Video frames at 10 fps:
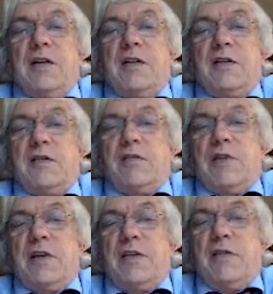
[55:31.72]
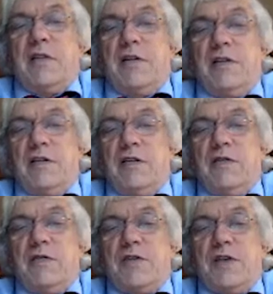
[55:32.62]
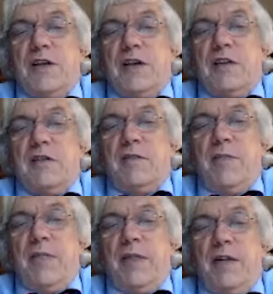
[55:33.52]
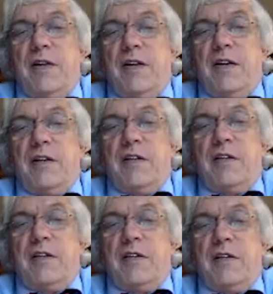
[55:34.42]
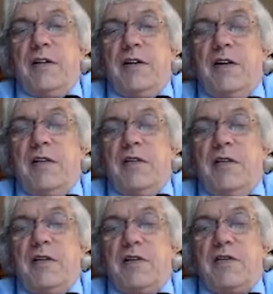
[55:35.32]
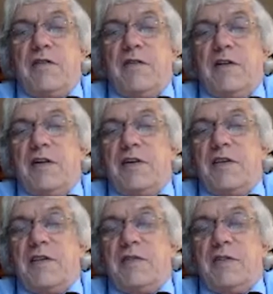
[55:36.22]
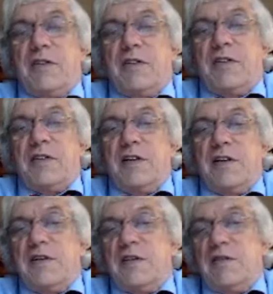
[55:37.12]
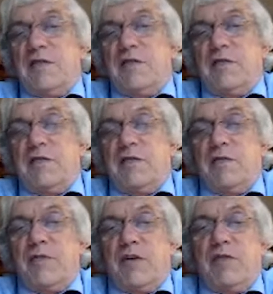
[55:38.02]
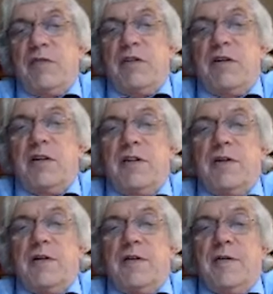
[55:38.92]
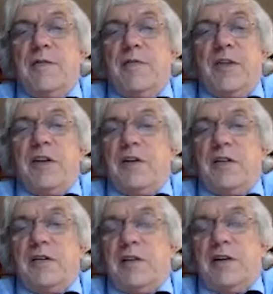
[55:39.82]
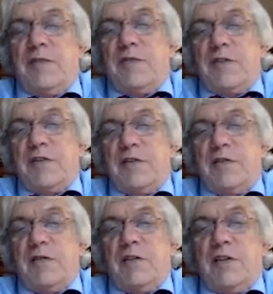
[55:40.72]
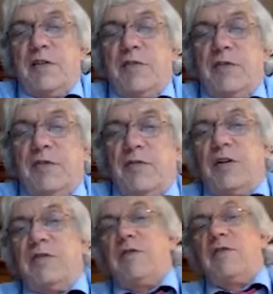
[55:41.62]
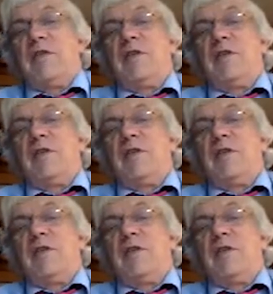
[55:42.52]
So we use here a knowledge function, which is a0 to the power times the Euler number to the power